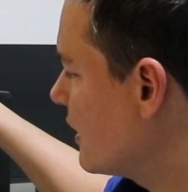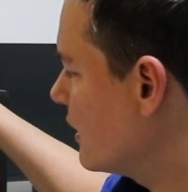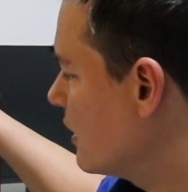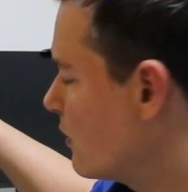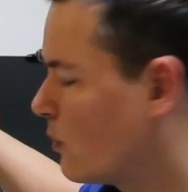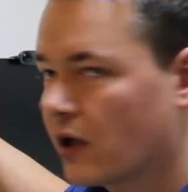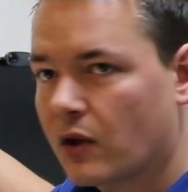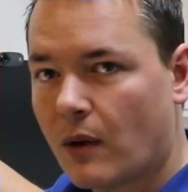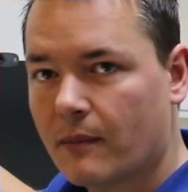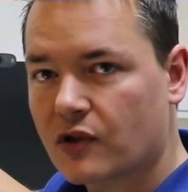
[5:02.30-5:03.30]
a
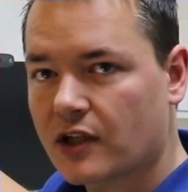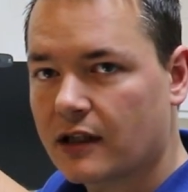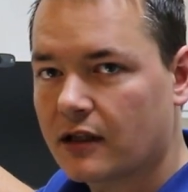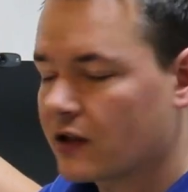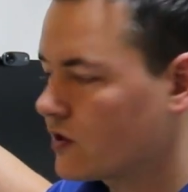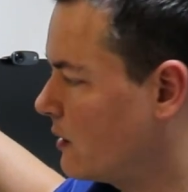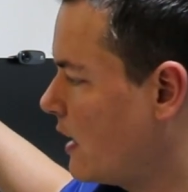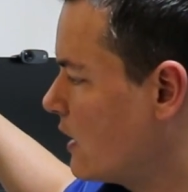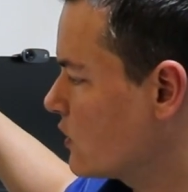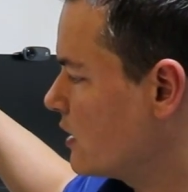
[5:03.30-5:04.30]
Work One machine, so it
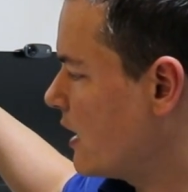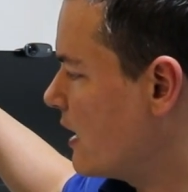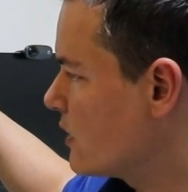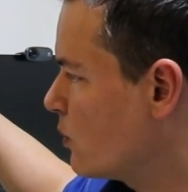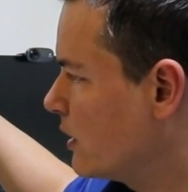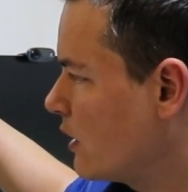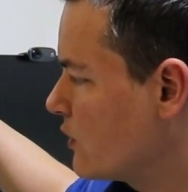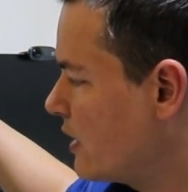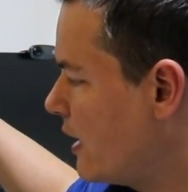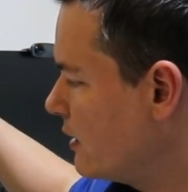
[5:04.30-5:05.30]
actually has
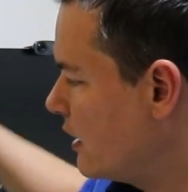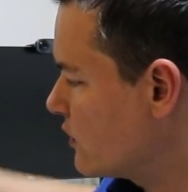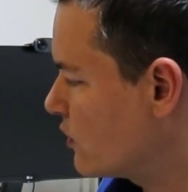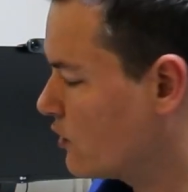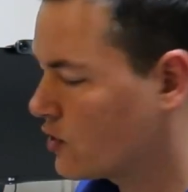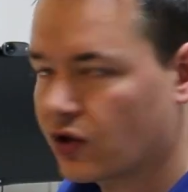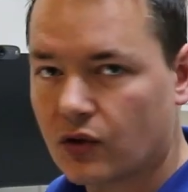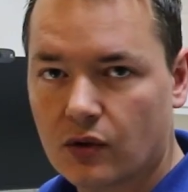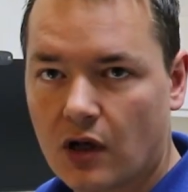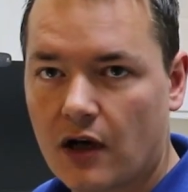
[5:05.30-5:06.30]
Windows 10 and it's got
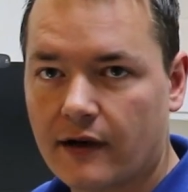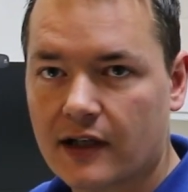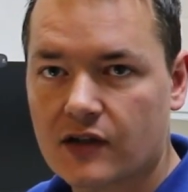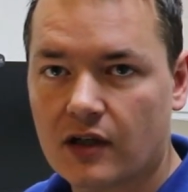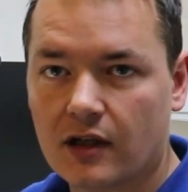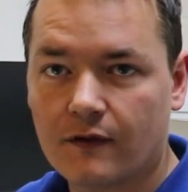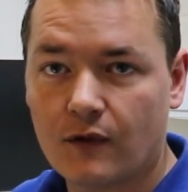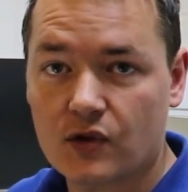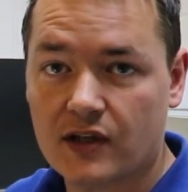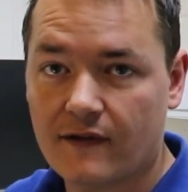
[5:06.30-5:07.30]
two RX uh,
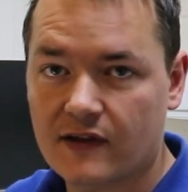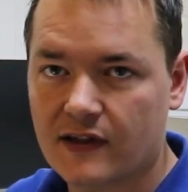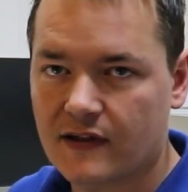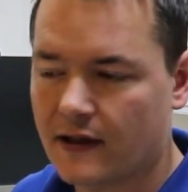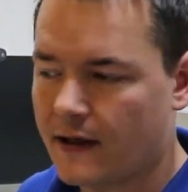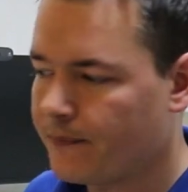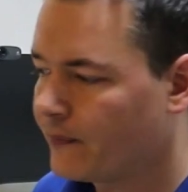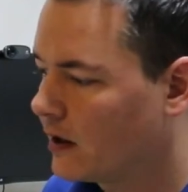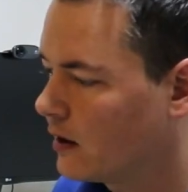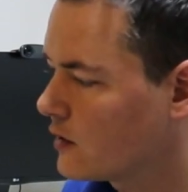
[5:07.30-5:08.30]
470s in there.
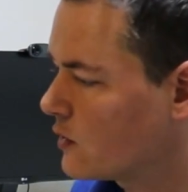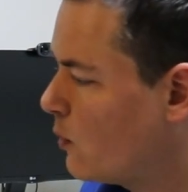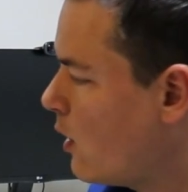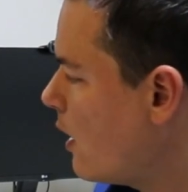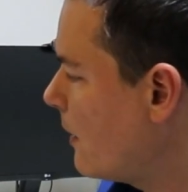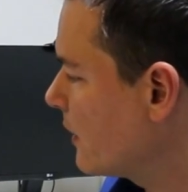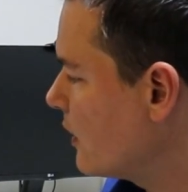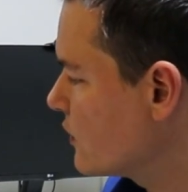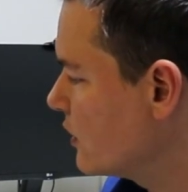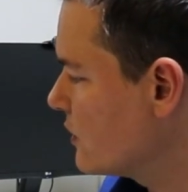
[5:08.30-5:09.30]
So what I'm
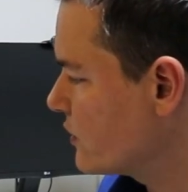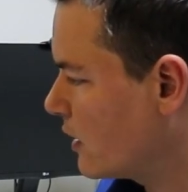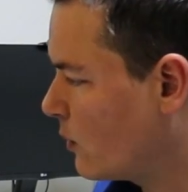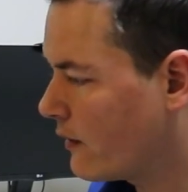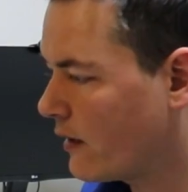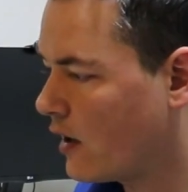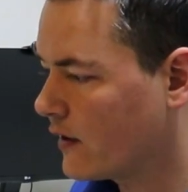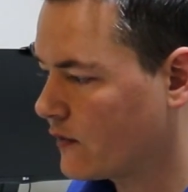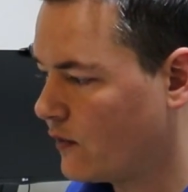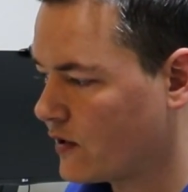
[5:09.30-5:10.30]
going to do is take one of the
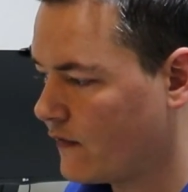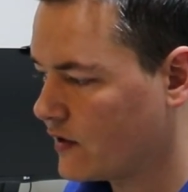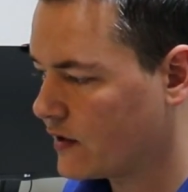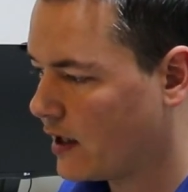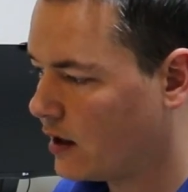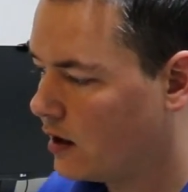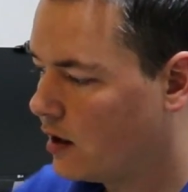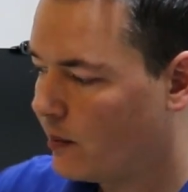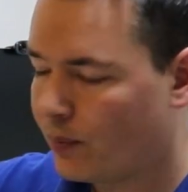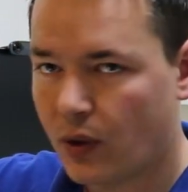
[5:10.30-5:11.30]
RX 470s
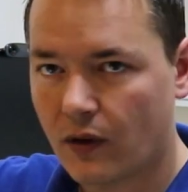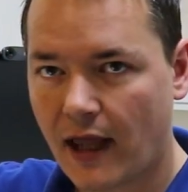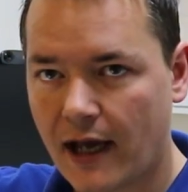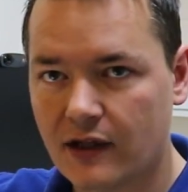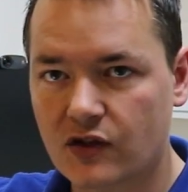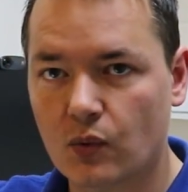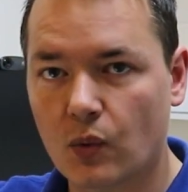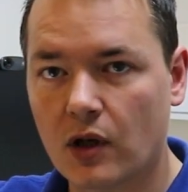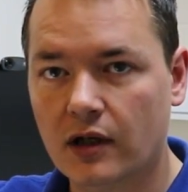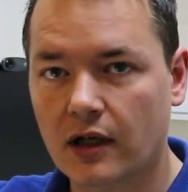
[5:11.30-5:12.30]
out, put that into
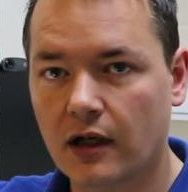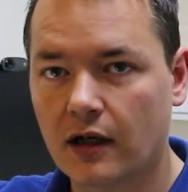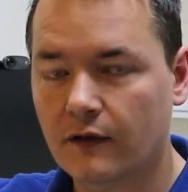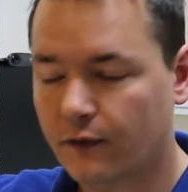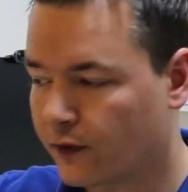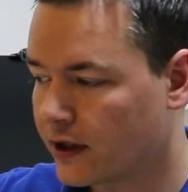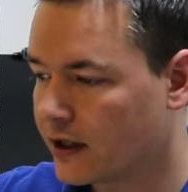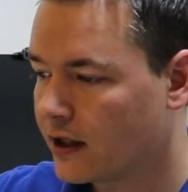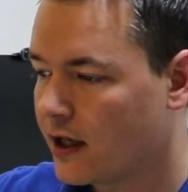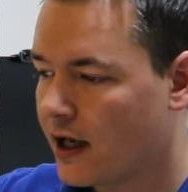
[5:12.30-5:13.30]
Worker
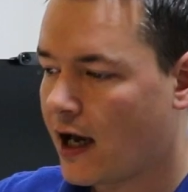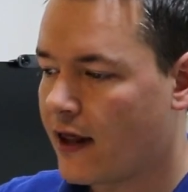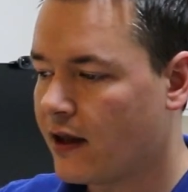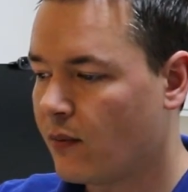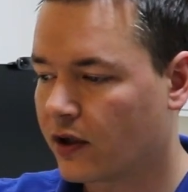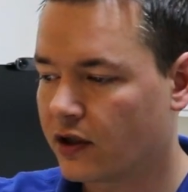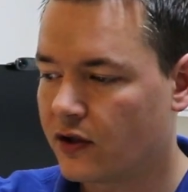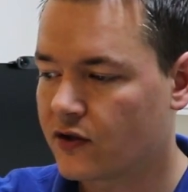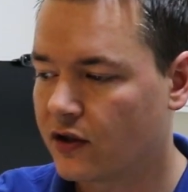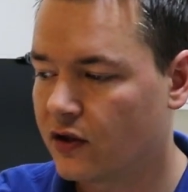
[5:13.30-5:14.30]
3, and then we're going to
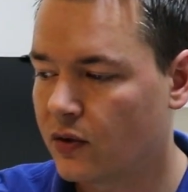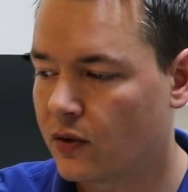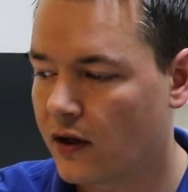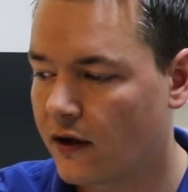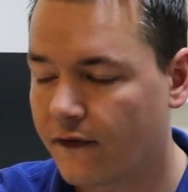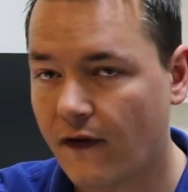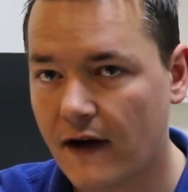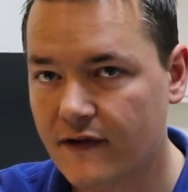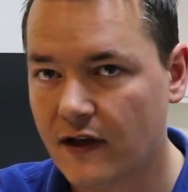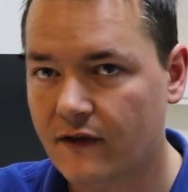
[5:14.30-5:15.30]
use the new
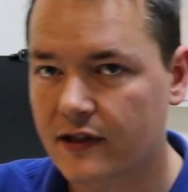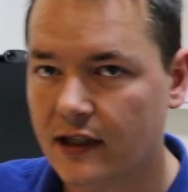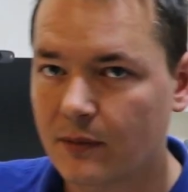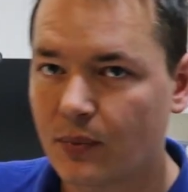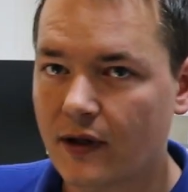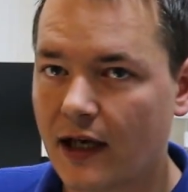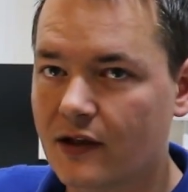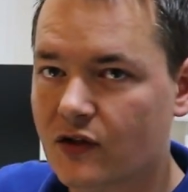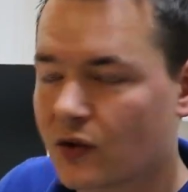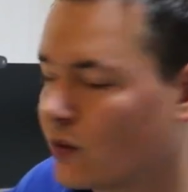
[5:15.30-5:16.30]
570 and put that
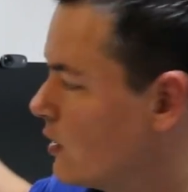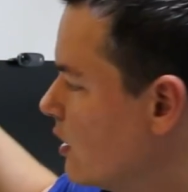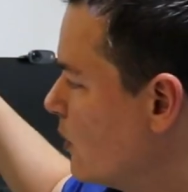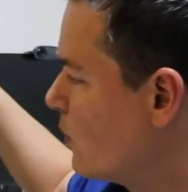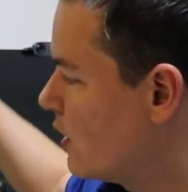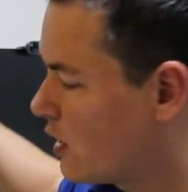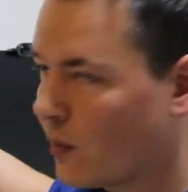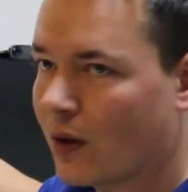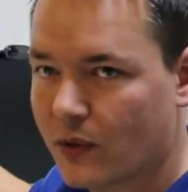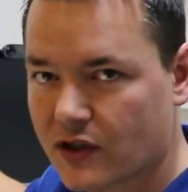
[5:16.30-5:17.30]
into worker
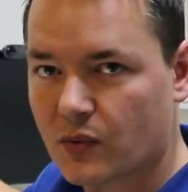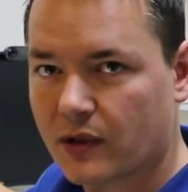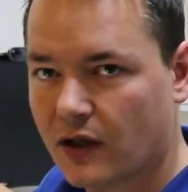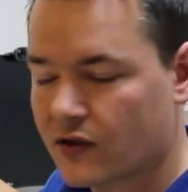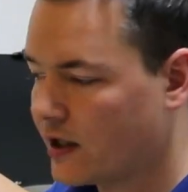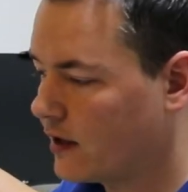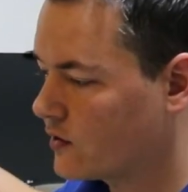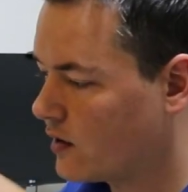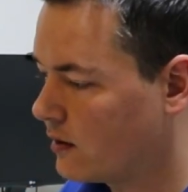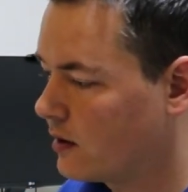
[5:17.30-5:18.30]
1, which is Windows 10.
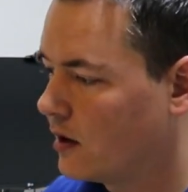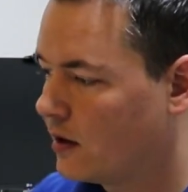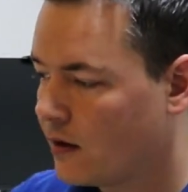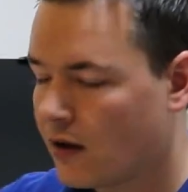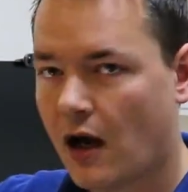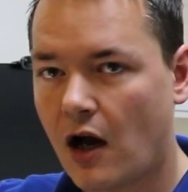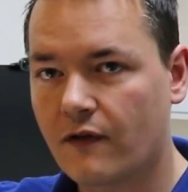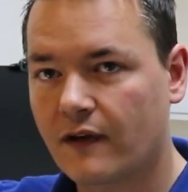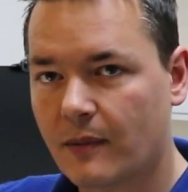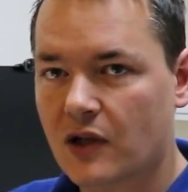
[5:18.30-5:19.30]
So
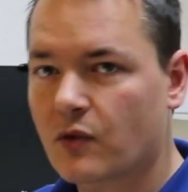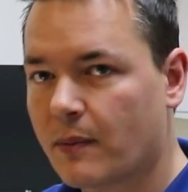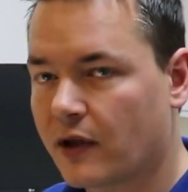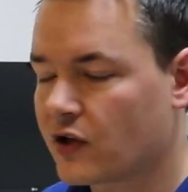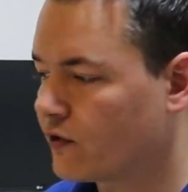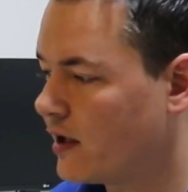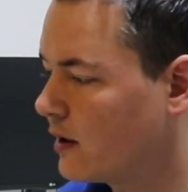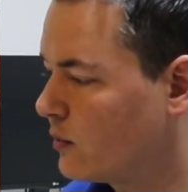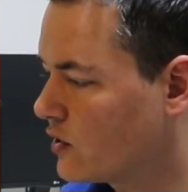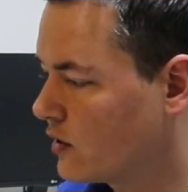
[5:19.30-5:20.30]
hopefully by swapping those
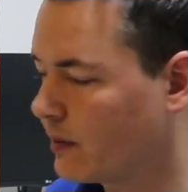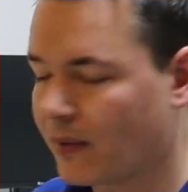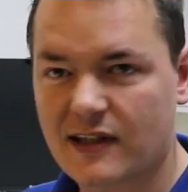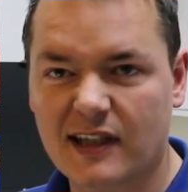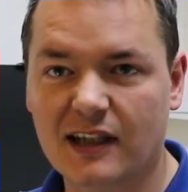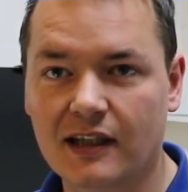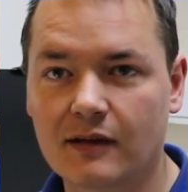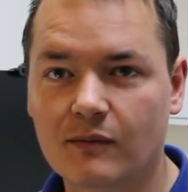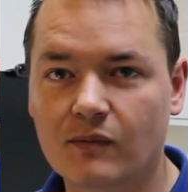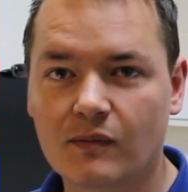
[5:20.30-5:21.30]
around, we should basically
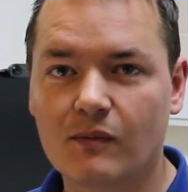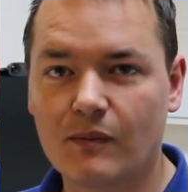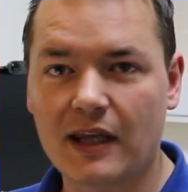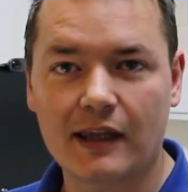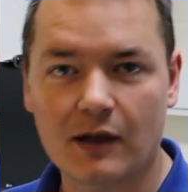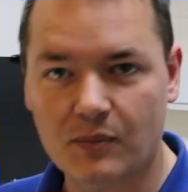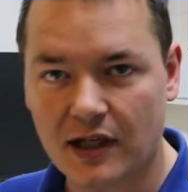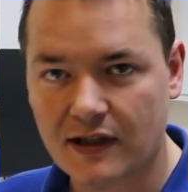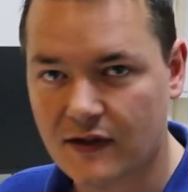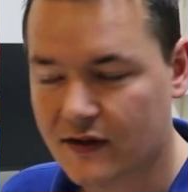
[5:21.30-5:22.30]
meet the
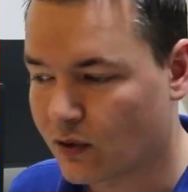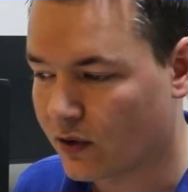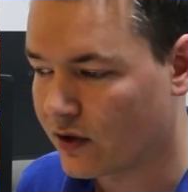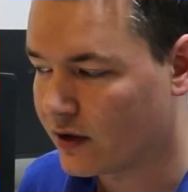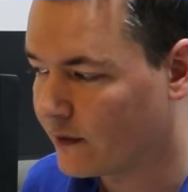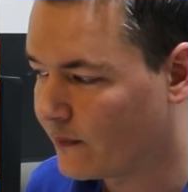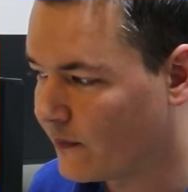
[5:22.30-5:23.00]
objectives or the,